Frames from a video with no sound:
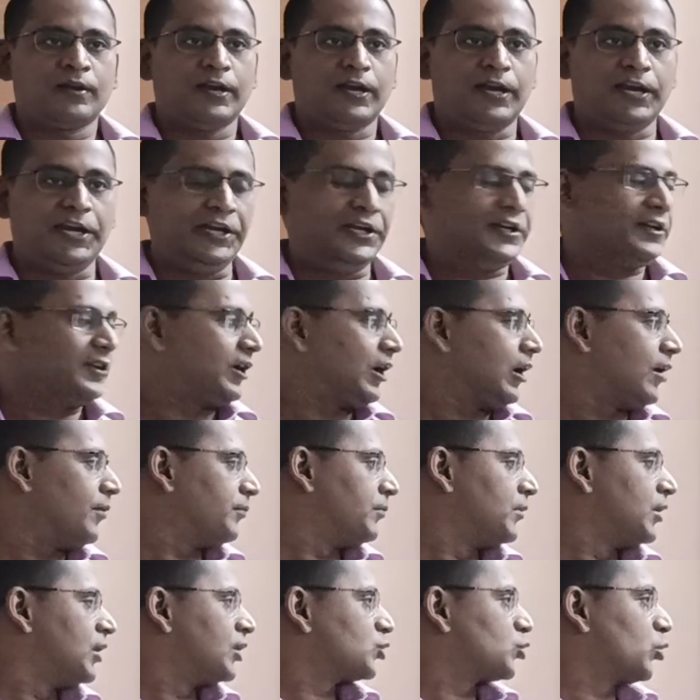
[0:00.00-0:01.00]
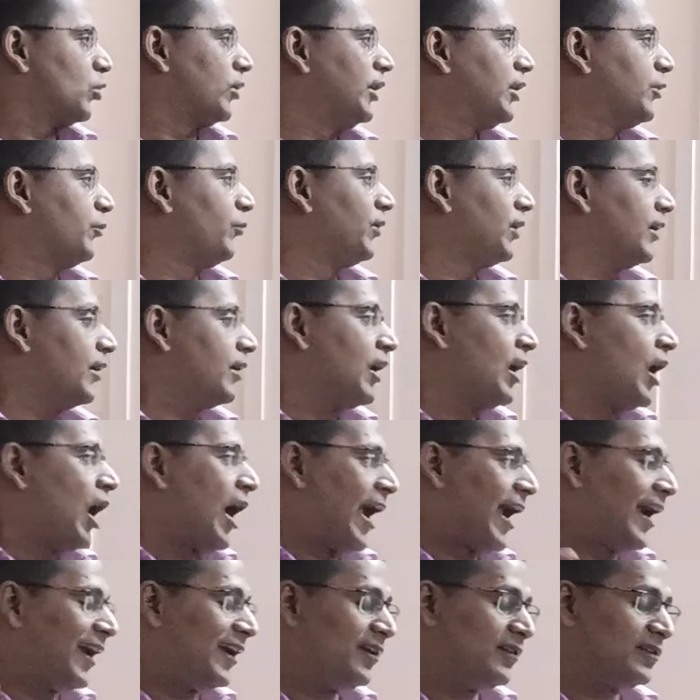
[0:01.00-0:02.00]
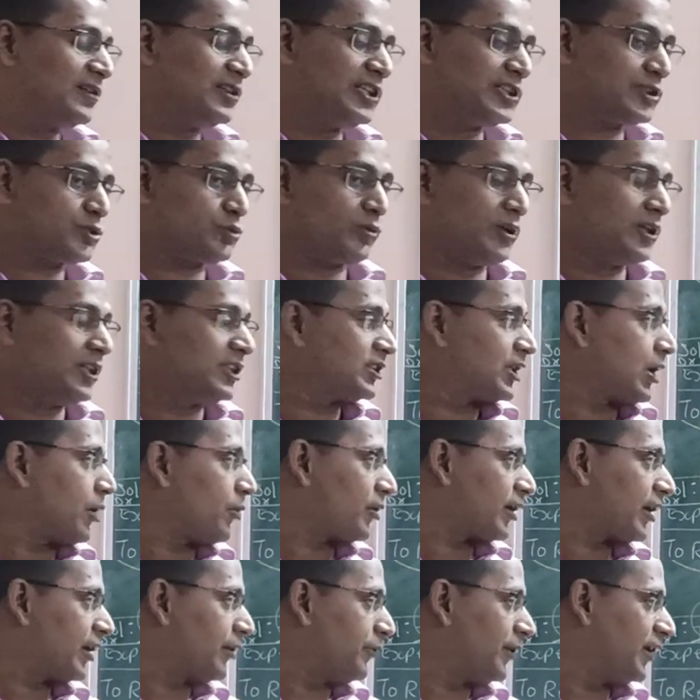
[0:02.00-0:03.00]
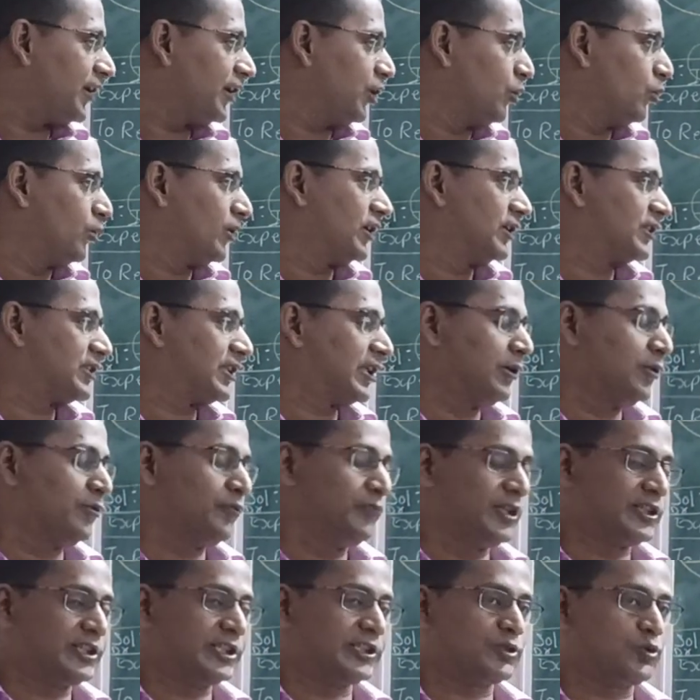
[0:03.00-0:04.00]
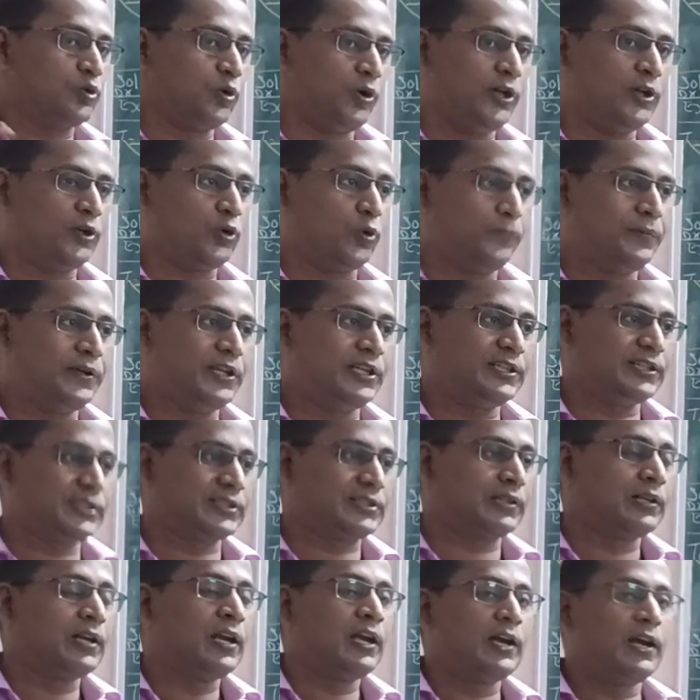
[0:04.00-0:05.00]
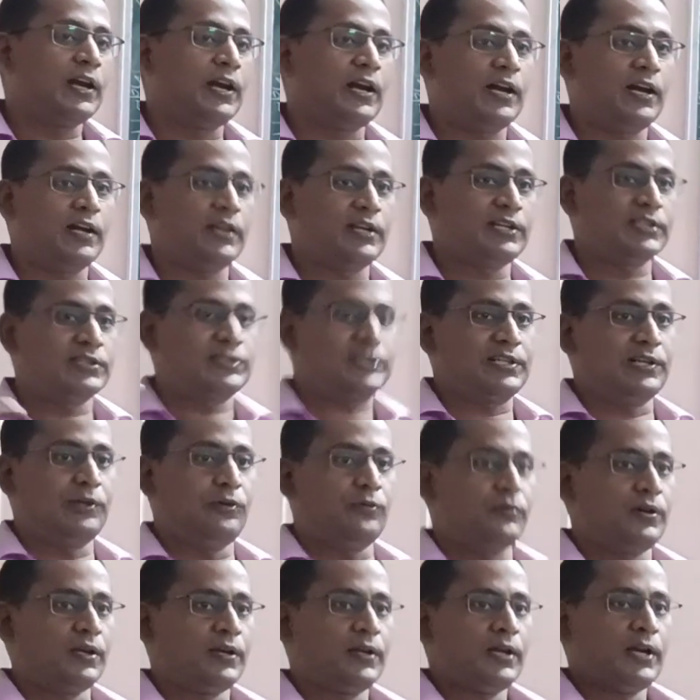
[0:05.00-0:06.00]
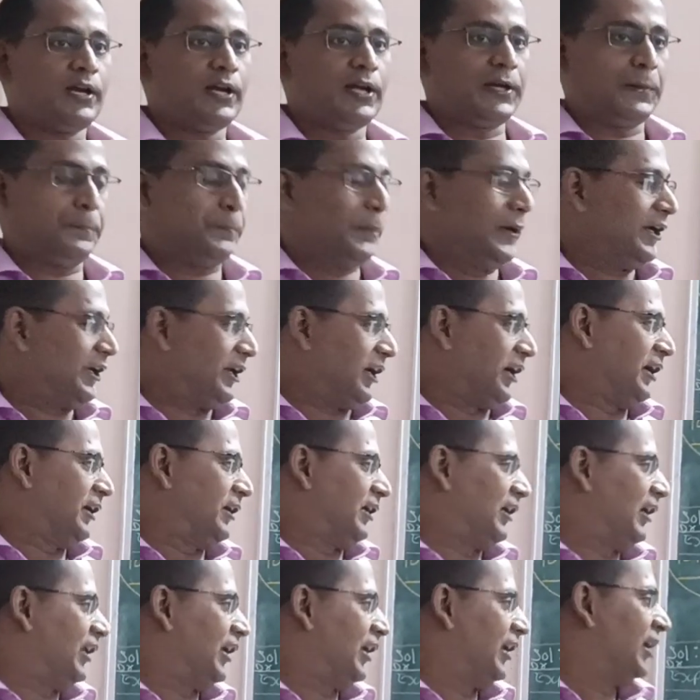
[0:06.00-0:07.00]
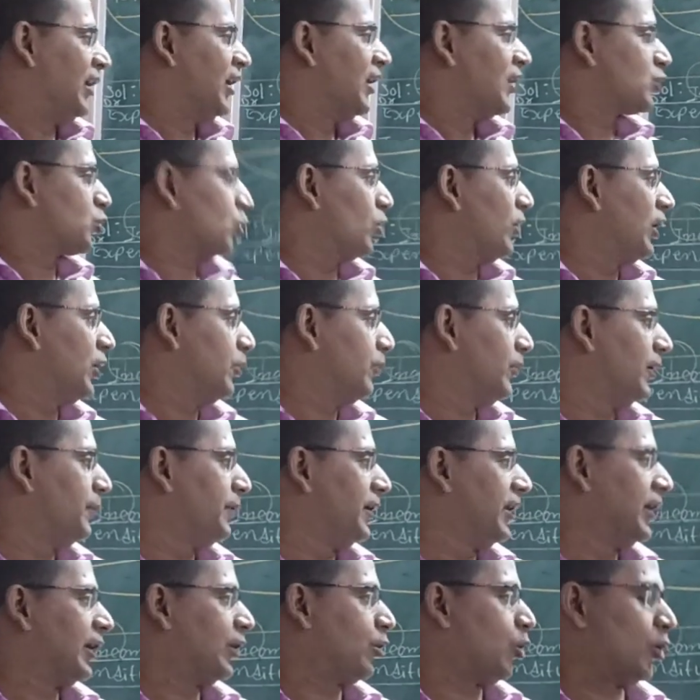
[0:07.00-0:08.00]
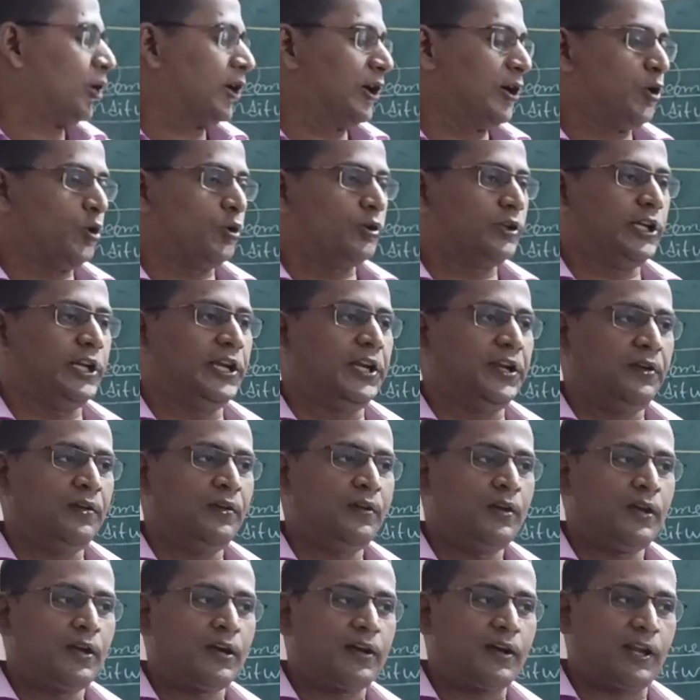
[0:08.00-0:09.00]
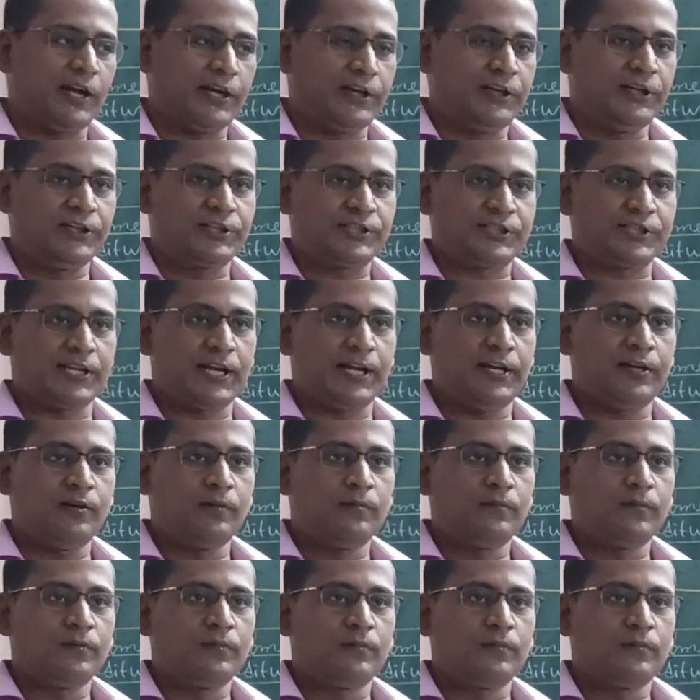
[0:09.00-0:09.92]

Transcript: income. So it will, and this one is our revenue receipt, which is going to be received repeatedly. So it will be recorded on the credit side.